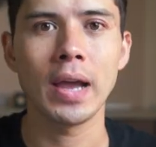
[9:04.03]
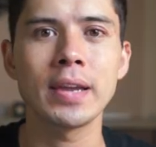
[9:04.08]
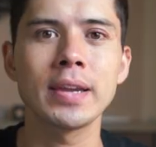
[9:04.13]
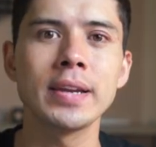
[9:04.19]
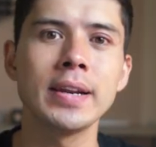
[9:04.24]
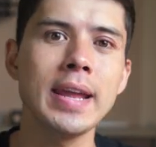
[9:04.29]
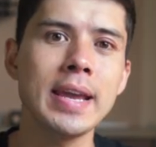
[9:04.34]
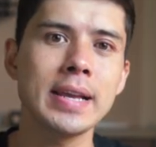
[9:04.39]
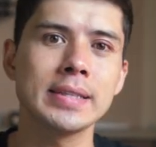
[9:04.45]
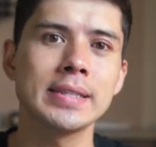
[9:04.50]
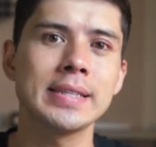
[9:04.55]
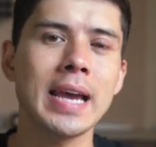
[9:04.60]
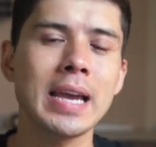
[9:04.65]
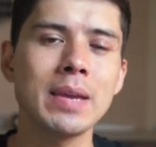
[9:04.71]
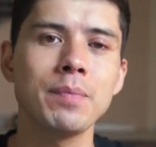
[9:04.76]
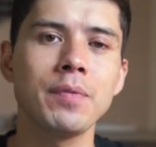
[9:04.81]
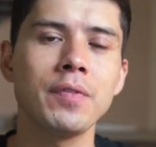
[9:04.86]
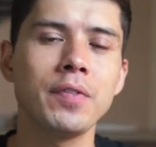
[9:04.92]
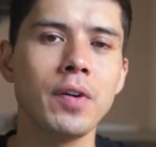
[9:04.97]
I connect
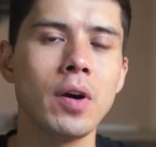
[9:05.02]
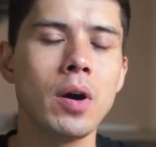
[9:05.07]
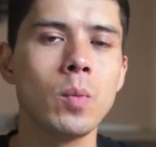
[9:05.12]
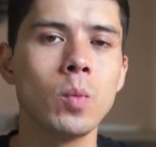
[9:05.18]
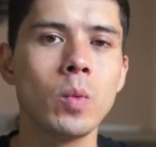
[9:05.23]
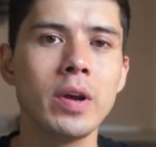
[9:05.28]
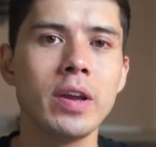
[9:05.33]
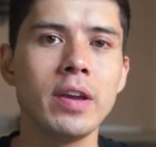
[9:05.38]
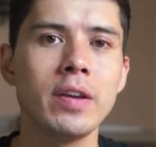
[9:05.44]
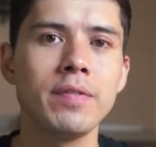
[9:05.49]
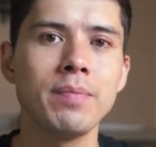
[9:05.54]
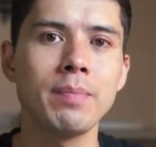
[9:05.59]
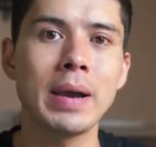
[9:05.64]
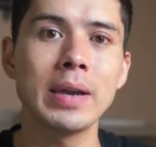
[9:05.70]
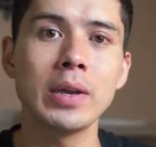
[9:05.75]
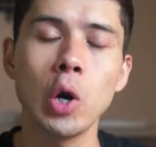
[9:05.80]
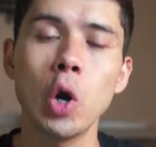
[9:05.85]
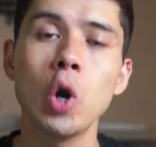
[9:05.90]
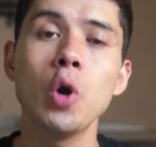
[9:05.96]
Typeform with
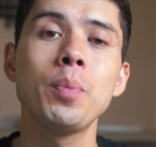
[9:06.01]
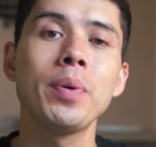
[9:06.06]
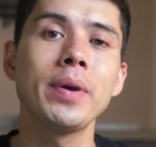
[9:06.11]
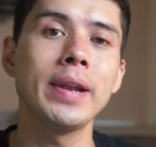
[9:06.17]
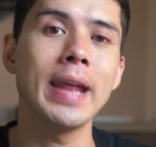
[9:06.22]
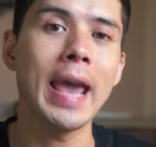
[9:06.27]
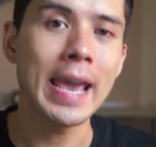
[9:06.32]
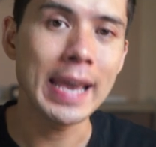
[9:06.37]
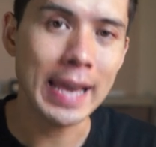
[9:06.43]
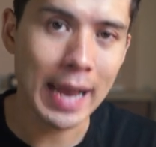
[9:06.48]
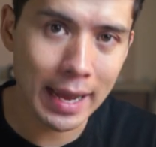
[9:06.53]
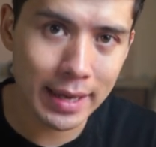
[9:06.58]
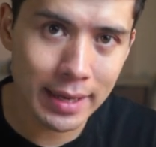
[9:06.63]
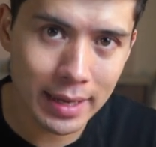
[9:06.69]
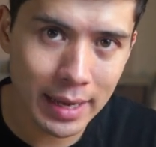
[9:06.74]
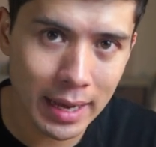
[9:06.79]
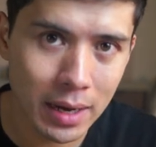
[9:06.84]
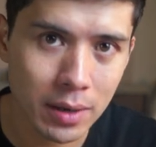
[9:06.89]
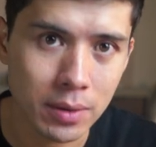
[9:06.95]
my
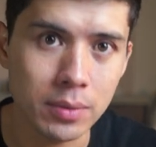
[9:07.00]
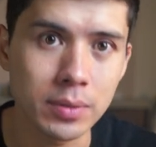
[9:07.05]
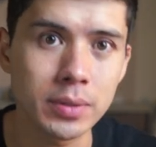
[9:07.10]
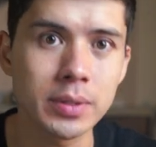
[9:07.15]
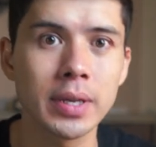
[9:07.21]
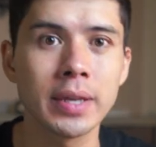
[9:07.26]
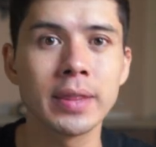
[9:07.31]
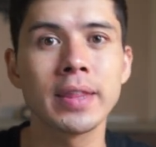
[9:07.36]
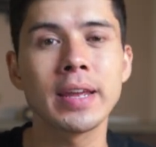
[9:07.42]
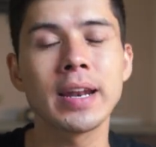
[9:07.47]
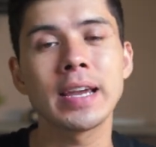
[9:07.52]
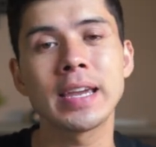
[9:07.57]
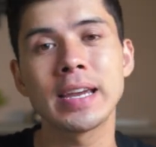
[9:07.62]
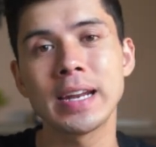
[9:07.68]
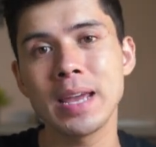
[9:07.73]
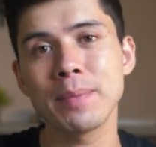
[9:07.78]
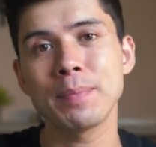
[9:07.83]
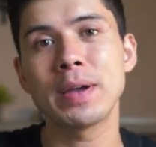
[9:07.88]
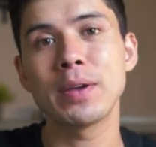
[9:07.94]
OpenAI account, and then I
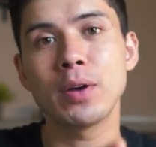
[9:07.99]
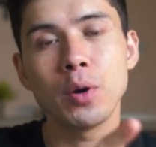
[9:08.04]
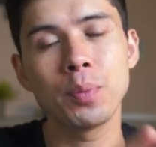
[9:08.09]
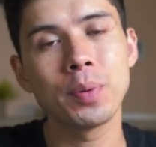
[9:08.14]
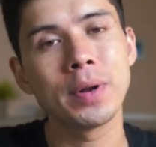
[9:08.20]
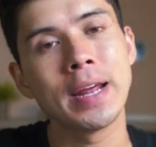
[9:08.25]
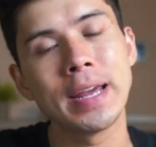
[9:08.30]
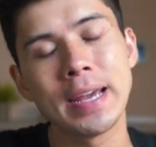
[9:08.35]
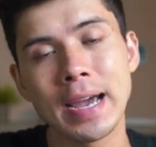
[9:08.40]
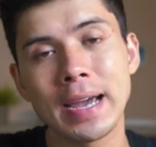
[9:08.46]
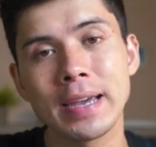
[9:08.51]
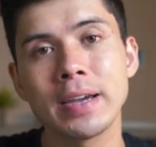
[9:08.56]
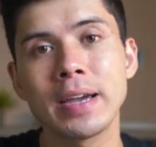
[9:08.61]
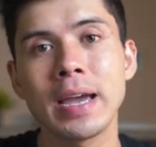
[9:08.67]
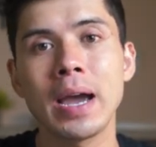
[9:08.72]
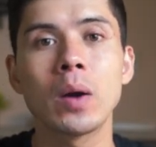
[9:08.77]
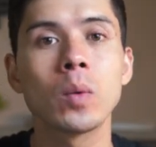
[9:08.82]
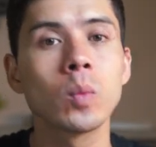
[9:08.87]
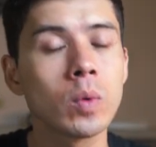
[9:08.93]
connect my OpenAI
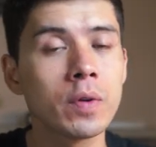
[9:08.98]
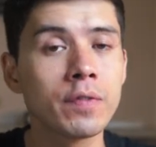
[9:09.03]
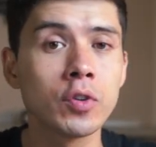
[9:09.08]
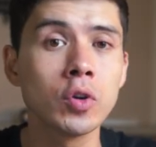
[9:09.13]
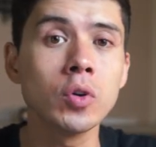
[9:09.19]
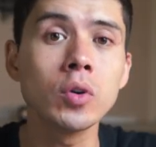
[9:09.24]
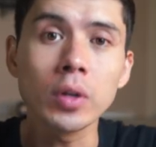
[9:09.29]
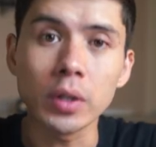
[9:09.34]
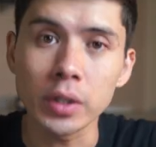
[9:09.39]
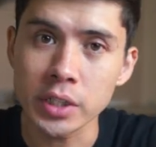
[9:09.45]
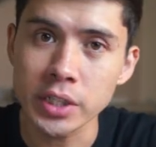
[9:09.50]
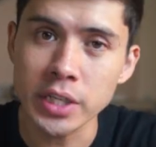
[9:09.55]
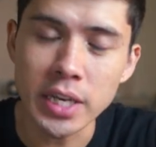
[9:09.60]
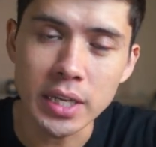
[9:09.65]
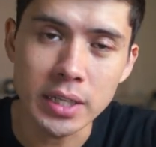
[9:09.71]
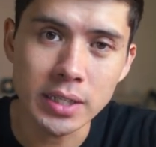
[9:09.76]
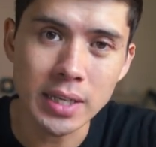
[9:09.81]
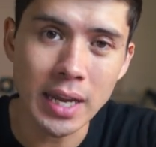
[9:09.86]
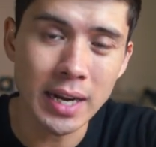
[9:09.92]
account with Google
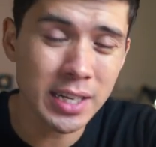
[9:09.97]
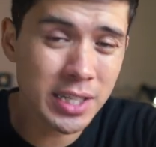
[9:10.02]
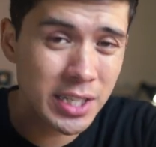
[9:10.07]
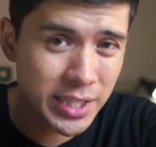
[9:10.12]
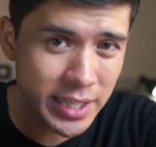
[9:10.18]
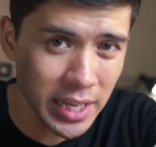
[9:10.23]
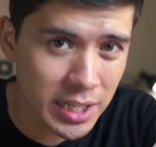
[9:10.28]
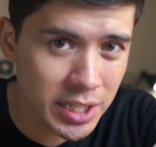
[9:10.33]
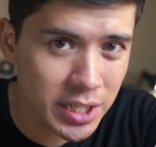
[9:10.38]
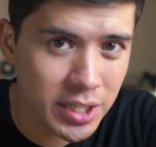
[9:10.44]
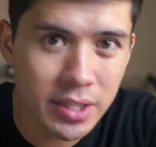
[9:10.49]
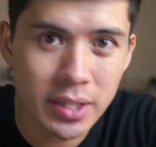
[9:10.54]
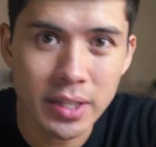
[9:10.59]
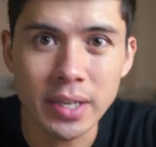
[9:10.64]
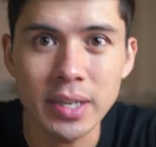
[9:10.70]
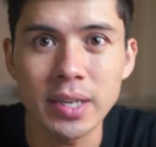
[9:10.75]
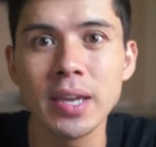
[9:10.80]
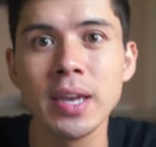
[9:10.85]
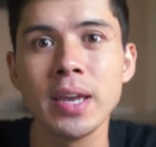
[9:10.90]
Sheets, and
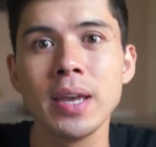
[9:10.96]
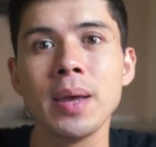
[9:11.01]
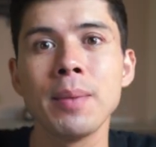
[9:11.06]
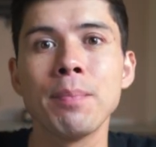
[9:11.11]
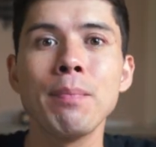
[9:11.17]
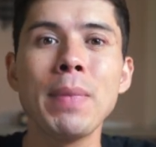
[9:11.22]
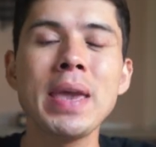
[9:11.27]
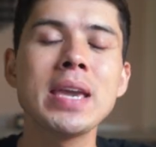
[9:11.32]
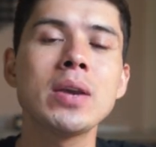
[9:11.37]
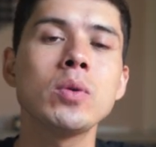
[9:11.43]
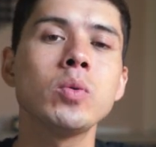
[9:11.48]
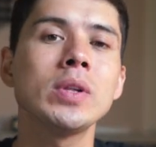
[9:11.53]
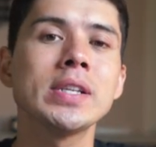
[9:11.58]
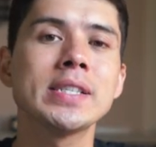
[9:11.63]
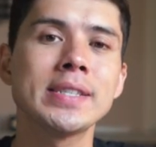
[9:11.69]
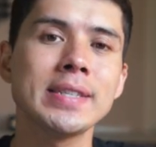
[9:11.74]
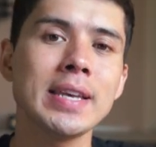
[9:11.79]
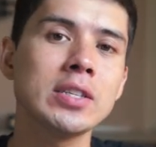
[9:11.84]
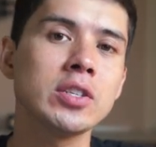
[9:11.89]
essentially Make will
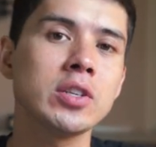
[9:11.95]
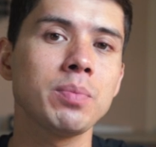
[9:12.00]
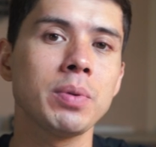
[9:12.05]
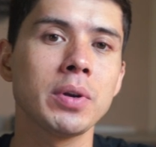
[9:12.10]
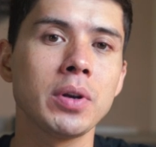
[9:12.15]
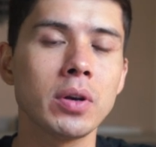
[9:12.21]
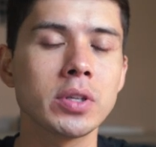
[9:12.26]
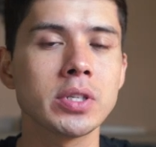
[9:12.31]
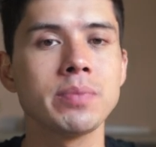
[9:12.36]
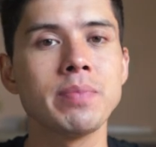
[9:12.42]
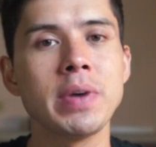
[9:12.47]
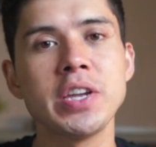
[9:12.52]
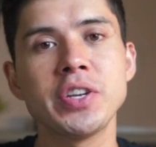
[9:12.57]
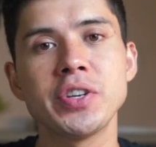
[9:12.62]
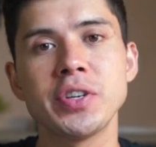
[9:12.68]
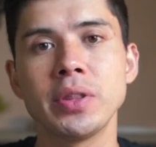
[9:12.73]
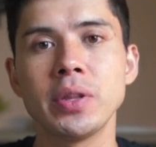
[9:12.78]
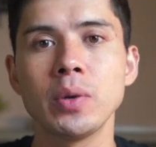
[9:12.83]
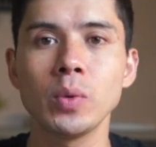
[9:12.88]
set up an
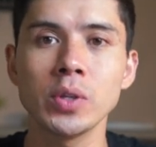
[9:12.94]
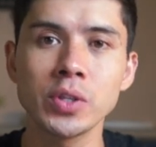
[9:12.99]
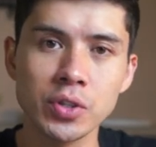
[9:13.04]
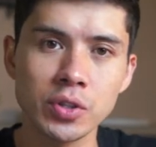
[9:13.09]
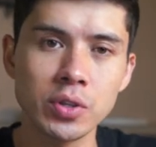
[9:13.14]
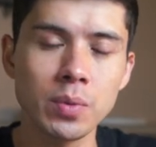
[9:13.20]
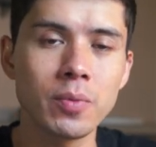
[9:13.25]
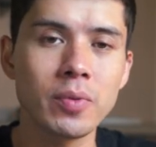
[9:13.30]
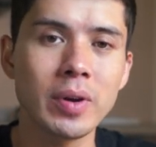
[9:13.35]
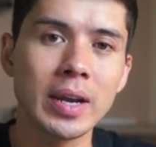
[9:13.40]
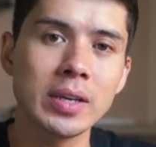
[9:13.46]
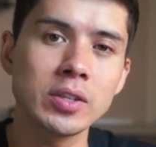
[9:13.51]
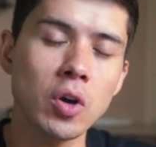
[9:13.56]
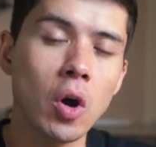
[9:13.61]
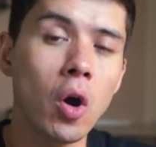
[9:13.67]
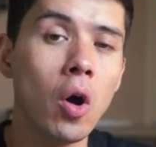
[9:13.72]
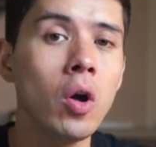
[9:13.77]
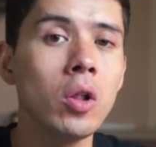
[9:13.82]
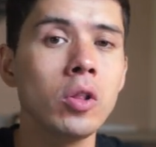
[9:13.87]
automation that will summarize
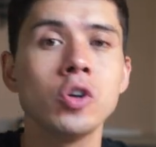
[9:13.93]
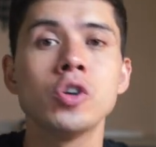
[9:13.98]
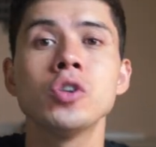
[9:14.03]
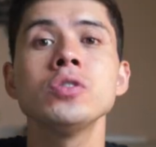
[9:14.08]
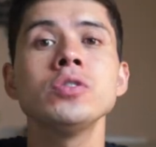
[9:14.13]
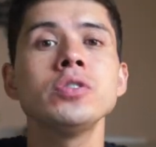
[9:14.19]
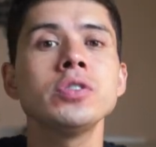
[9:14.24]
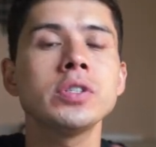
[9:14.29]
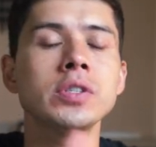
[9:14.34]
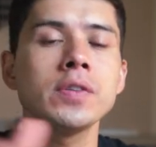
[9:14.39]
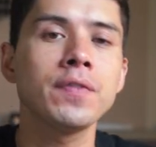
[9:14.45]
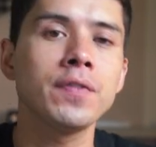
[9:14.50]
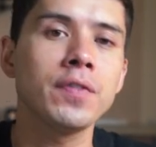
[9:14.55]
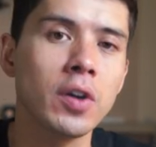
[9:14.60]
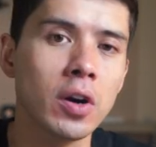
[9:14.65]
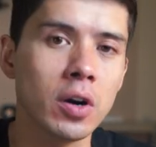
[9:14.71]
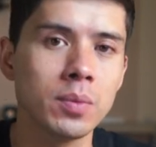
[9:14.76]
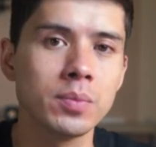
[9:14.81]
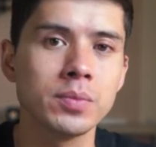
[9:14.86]
all hundreds of
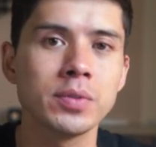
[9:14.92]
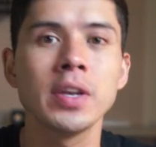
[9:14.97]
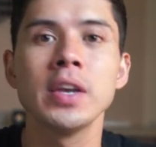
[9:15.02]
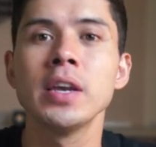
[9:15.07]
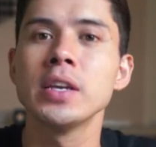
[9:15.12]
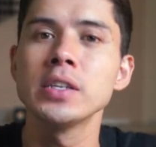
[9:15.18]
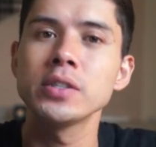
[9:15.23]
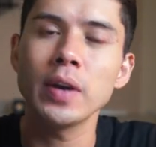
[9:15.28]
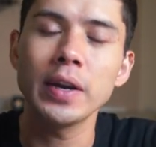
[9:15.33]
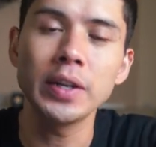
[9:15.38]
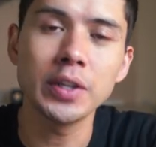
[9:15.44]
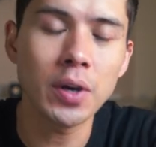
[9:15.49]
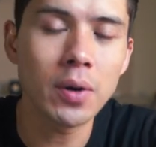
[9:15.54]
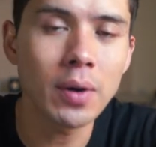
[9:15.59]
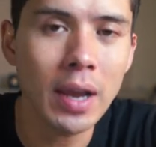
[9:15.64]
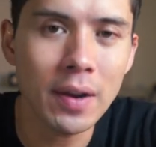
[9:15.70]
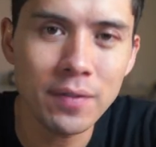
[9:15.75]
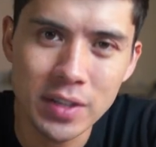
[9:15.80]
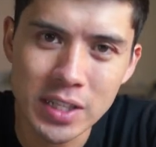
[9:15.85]
forms so I
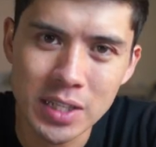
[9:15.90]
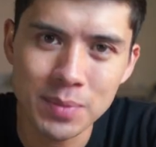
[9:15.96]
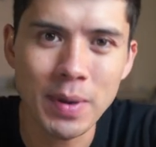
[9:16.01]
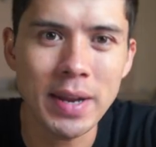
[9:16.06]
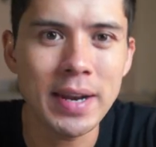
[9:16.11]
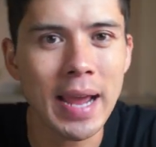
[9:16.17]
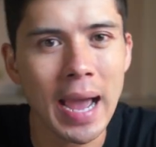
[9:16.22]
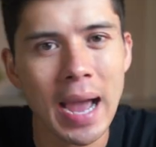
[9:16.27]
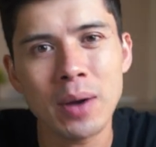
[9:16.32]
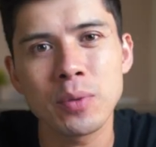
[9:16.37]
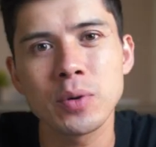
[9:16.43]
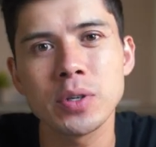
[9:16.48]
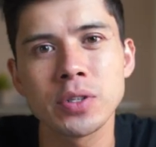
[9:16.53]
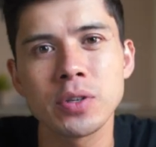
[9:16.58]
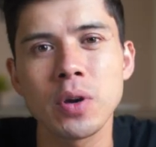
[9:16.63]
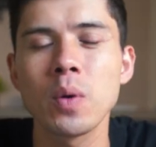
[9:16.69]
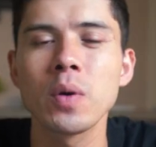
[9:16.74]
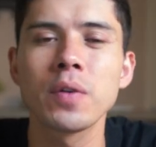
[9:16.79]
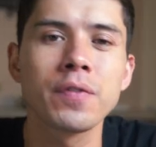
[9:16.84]
don't have to spend
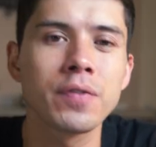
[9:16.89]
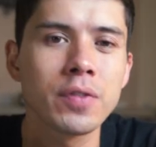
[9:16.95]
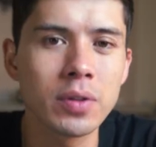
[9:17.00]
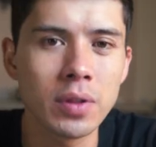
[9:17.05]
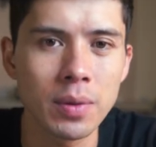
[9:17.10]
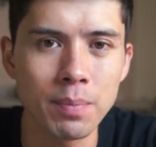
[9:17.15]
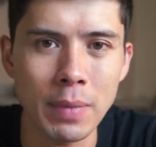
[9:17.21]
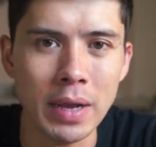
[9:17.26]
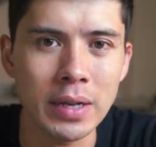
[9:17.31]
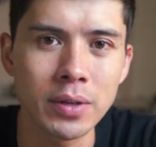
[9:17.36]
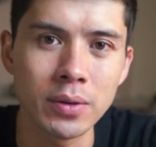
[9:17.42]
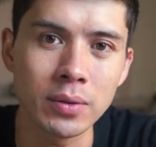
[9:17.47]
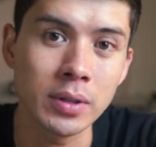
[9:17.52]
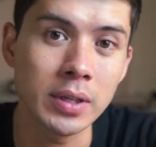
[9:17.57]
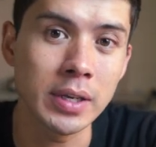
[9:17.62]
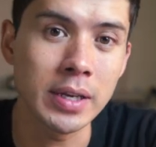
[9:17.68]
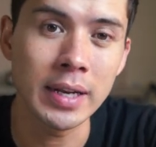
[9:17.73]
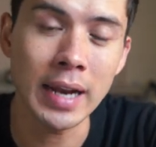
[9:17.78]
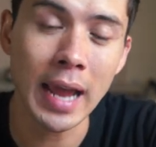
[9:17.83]
hours going through them manually.